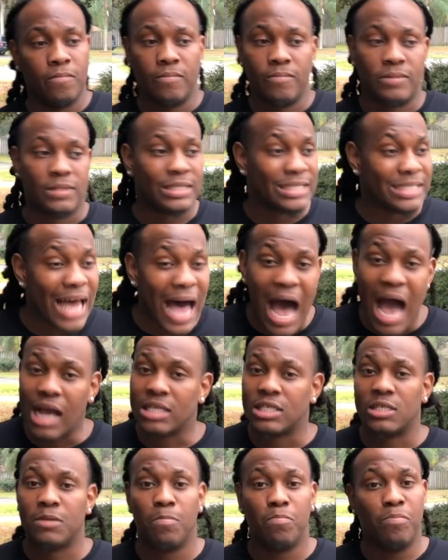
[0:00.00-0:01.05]

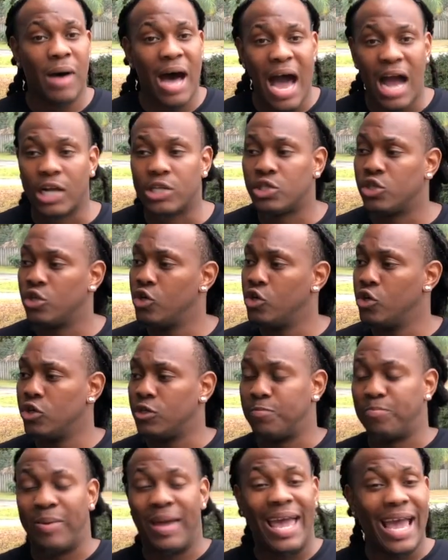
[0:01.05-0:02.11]
socks, boxers,
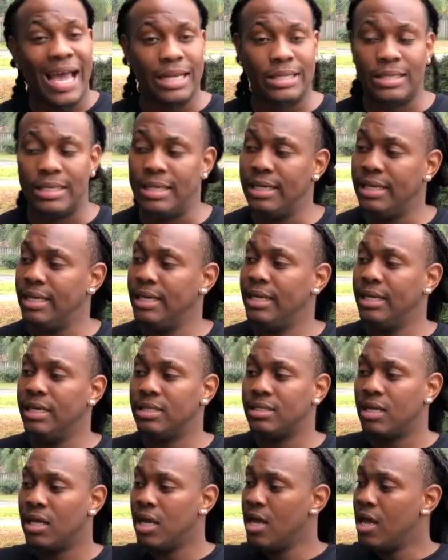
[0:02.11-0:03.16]

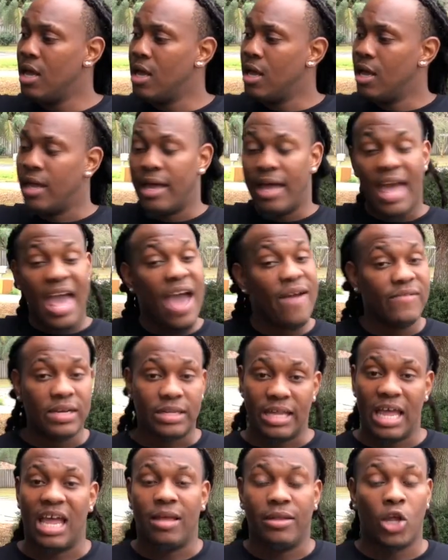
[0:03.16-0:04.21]
panties,
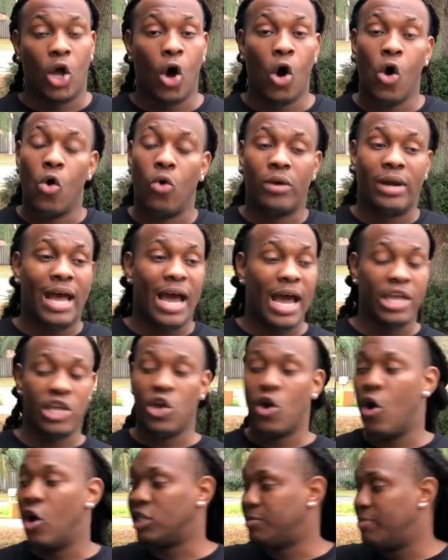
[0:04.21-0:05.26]
everything, the whole nine
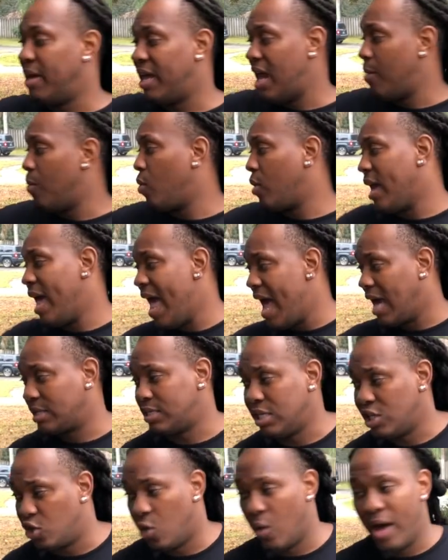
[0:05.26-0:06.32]
yards, man. I want to
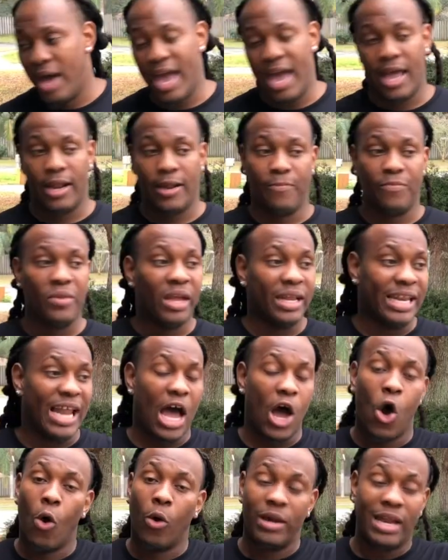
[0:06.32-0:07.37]
actually go ahead and
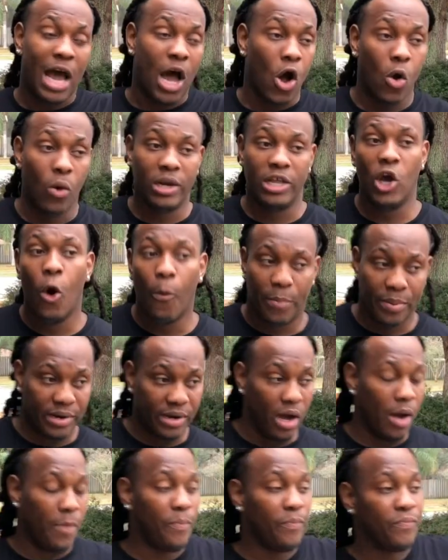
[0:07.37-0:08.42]
not not only open
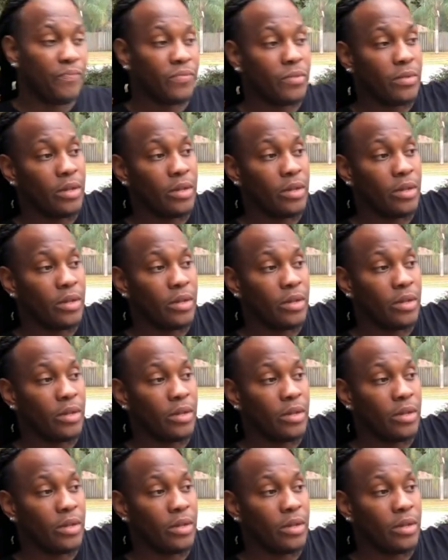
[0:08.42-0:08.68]
up